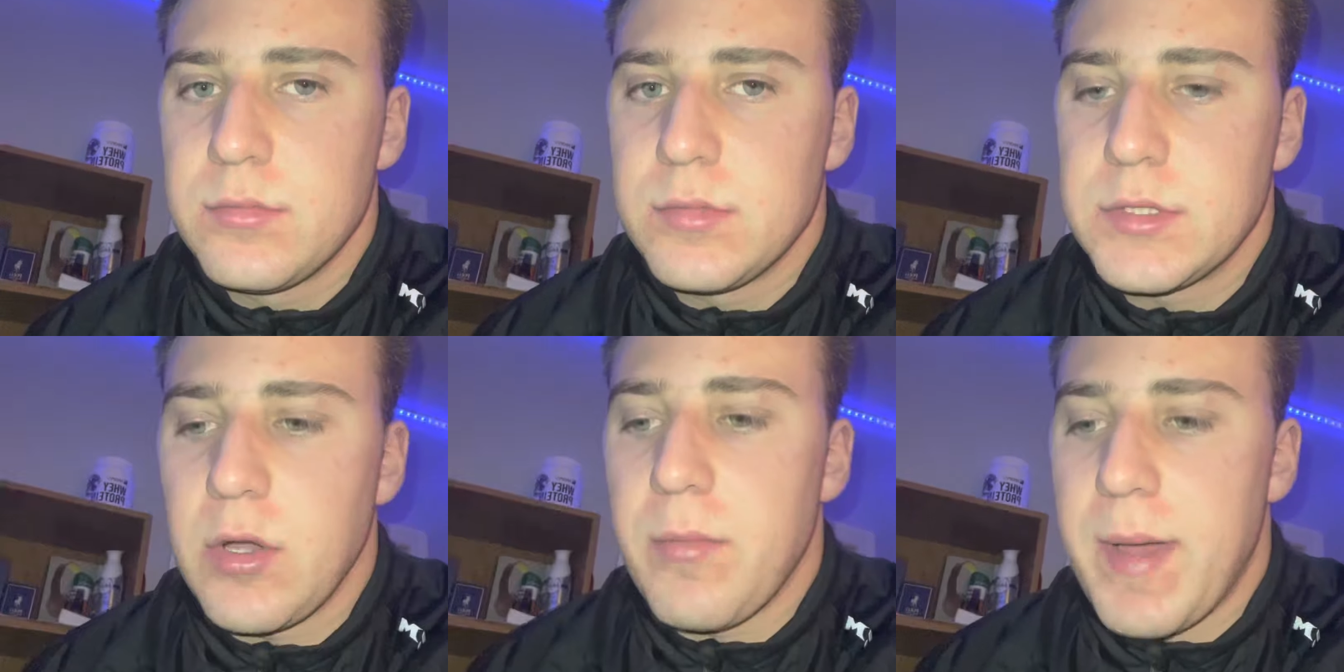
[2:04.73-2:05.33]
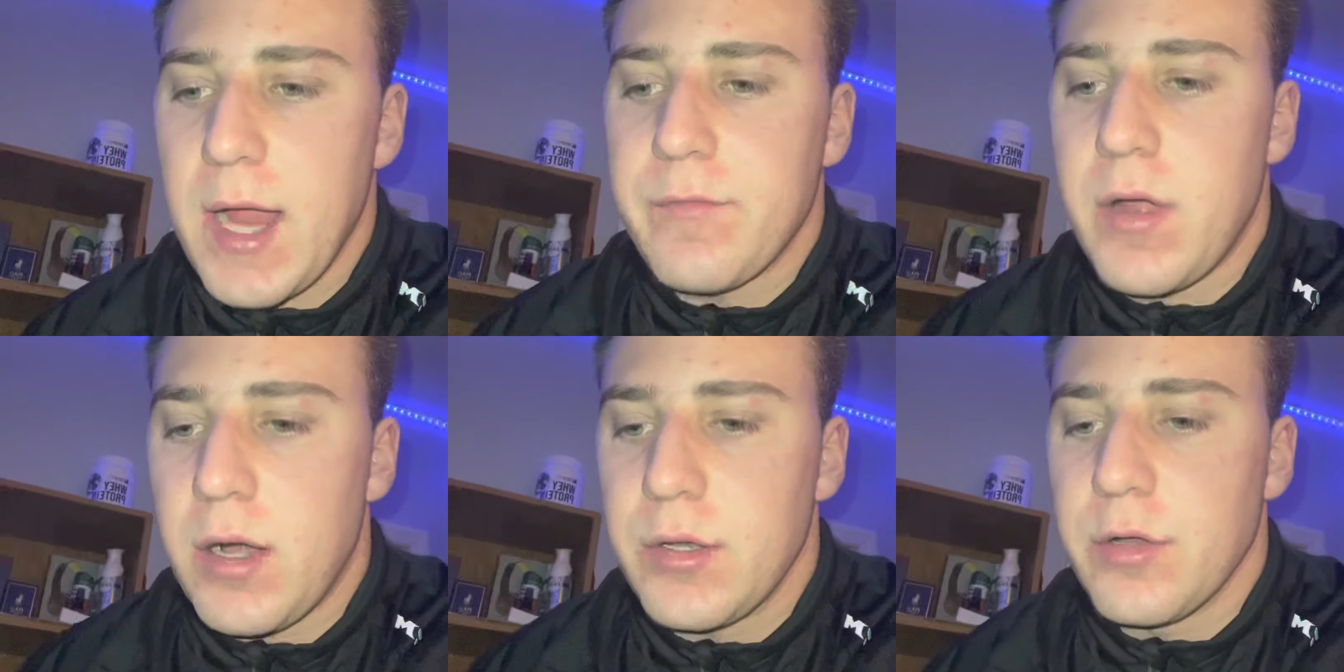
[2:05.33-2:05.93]
So it
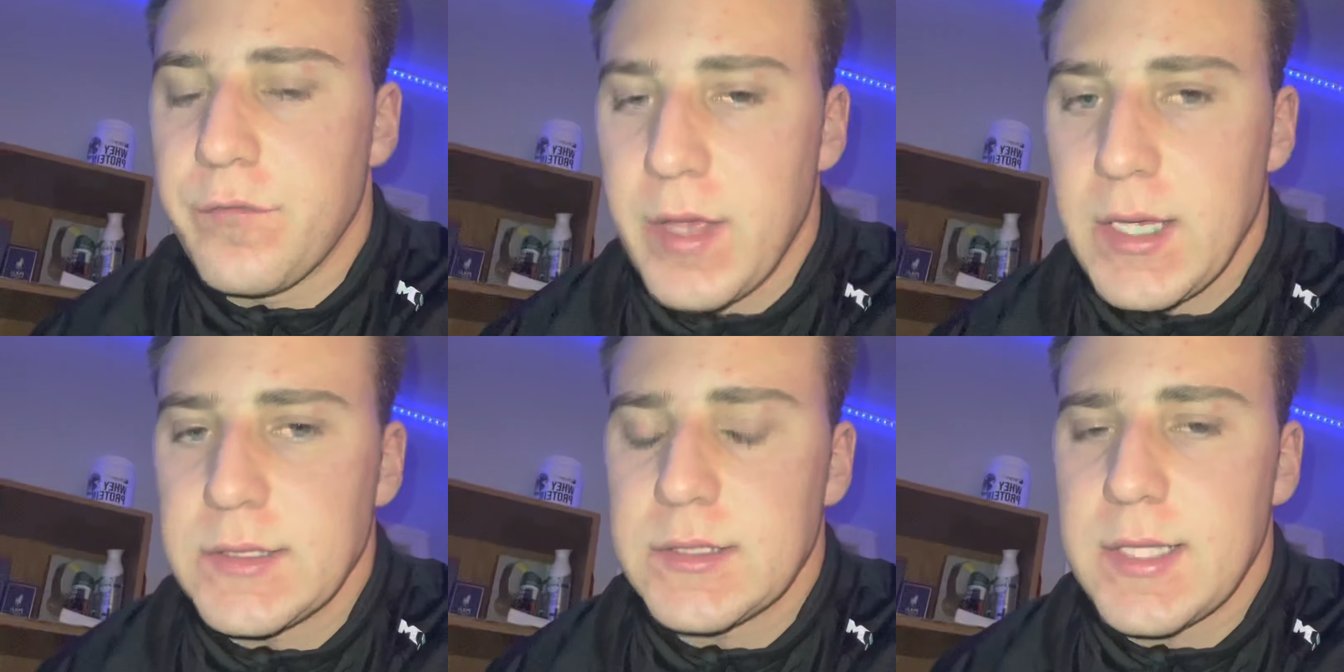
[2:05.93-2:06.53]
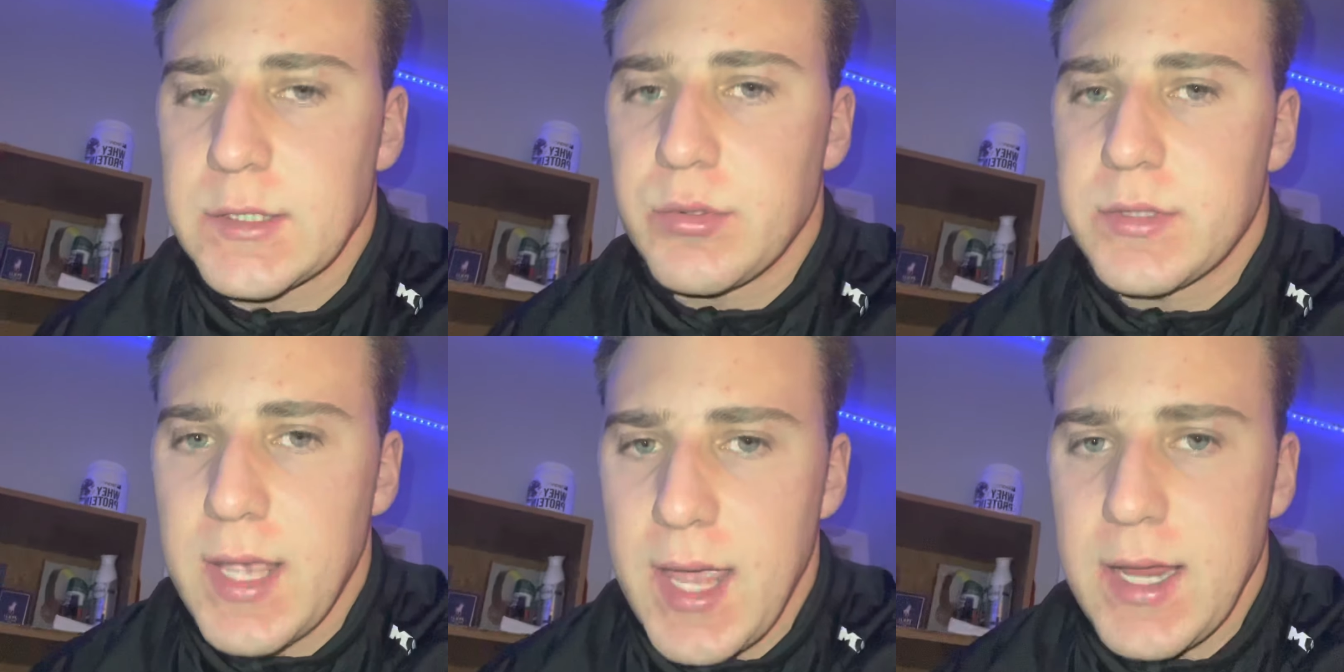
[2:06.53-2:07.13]
backfired in your face. That's what
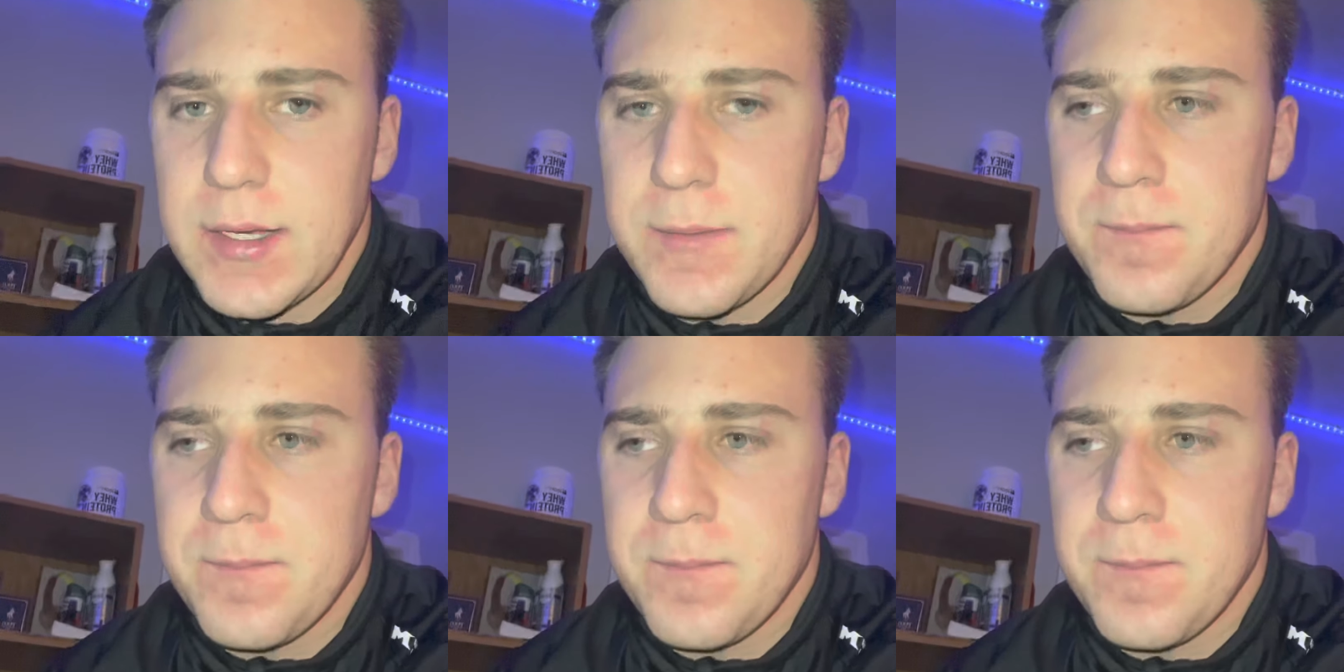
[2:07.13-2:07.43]
they hate.